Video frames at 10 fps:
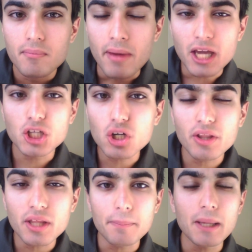Make sure
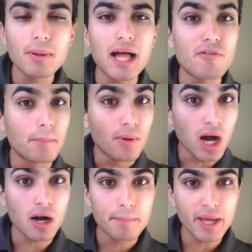that the people have a
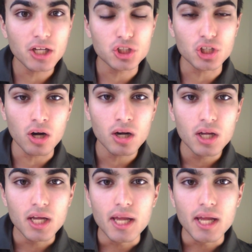broader picture